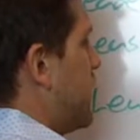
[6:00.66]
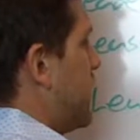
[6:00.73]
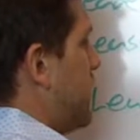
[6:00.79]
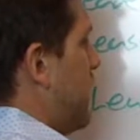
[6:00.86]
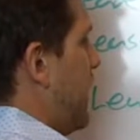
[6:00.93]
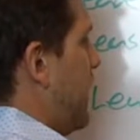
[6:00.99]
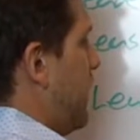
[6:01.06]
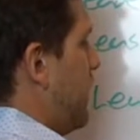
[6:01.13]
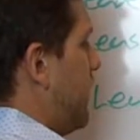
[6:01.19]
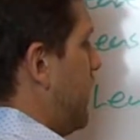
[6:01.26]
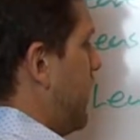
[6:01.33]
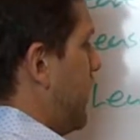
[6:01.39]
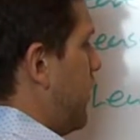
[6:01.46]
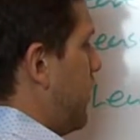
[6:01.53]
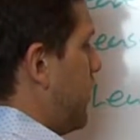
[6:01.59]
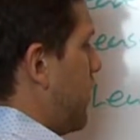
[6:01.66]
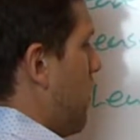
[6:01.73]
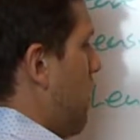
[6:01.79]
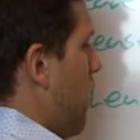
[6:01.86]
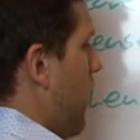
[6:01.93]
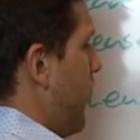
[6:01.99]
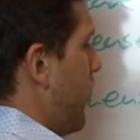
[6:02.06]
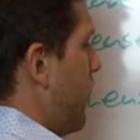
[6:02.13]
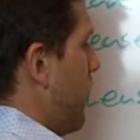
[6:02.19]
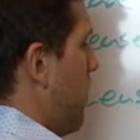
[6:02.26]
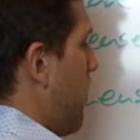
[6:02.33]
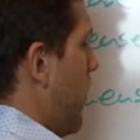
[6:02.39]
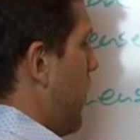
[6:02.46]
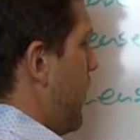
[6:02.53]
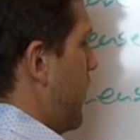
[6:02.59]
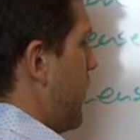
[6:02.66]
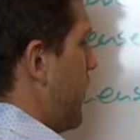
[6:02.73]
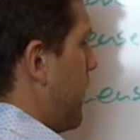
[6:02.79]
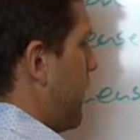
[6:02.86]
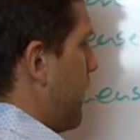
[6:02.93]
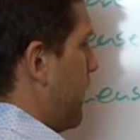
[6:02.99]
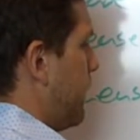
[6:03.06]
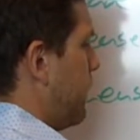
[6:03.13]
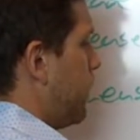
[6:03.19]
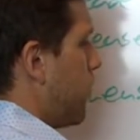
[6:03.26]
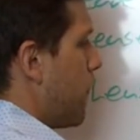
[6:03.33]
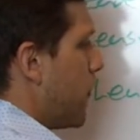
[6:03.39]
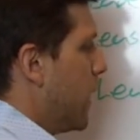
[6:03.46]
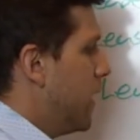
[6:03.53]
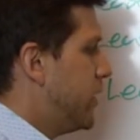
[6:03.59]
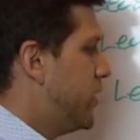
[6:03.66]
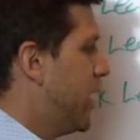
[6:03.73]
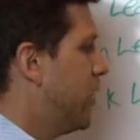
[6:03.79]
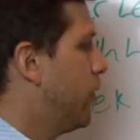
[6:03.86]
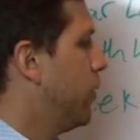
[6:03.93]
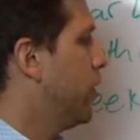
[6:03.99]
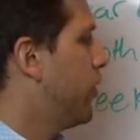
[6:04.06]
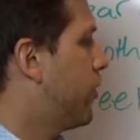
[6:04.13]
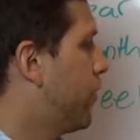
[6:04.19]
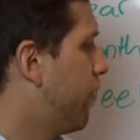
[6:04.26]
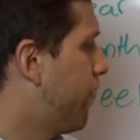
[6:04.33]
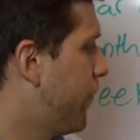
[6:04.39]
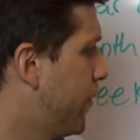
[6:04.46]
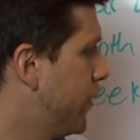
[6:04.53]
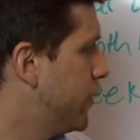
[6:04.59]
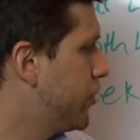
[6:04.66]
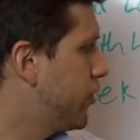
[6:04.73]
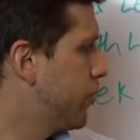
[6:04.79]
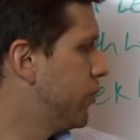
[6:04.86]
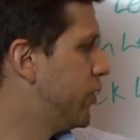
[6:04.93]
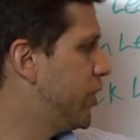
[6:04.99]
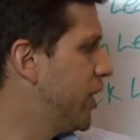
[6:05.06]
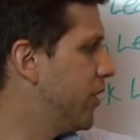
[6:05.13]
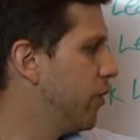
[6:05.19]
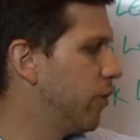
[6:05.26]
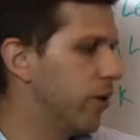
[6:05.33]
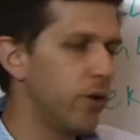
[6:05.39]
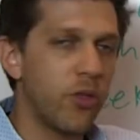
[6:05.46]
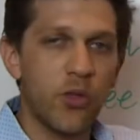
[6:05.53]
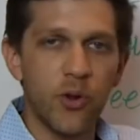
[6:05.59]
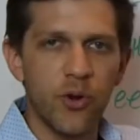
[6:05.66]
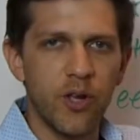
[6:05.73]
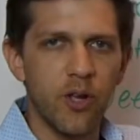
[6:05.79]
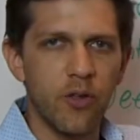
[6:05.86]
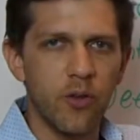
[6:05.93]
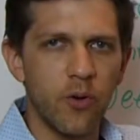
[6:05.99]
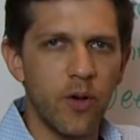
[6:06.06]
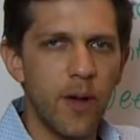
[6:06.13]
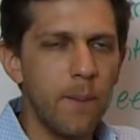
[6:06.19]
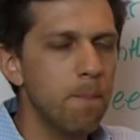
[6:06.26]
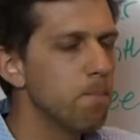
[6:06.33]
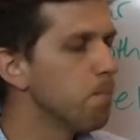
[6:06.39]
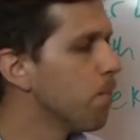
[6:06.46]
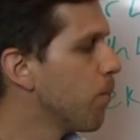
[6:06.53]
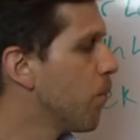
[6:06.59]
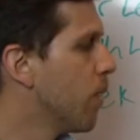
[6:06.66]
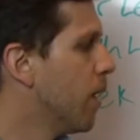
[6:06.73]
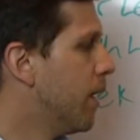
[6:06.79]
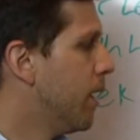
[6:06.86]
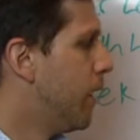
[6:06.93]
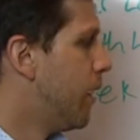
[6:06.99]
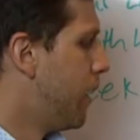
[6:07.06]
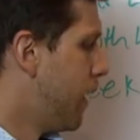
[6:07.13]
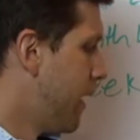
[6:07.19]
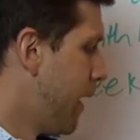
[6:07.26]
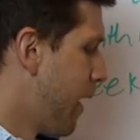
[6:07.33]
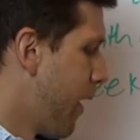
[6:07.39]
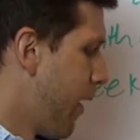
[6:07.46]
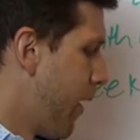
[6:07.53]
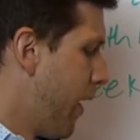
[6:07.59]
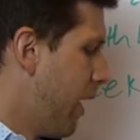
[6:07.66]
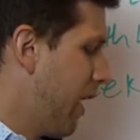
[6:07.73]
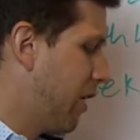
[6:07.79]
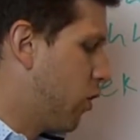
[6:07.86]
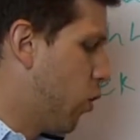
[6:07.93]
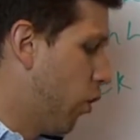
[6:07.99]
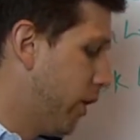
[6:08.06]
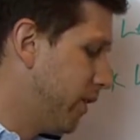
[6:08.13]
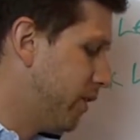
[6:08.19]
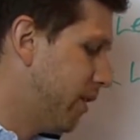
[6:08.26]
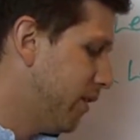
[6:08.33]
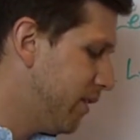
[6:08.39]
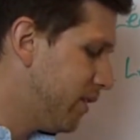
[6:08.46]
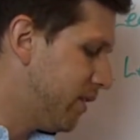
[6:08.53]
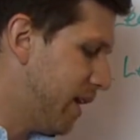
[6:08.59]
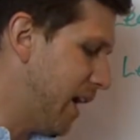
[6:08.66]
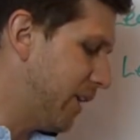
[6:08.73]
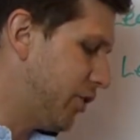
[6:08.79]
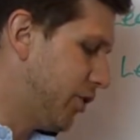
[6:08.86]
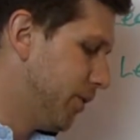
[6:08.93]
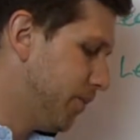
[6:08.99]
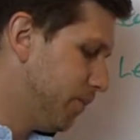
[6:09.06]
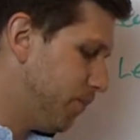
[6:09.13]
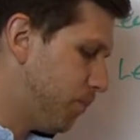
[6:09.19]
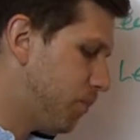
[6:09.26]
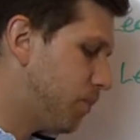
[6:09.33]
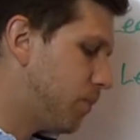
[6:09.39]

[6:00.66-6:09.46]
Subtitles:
space. Here's the month-to-month. January 1st through January 30th, okay? According to the statute,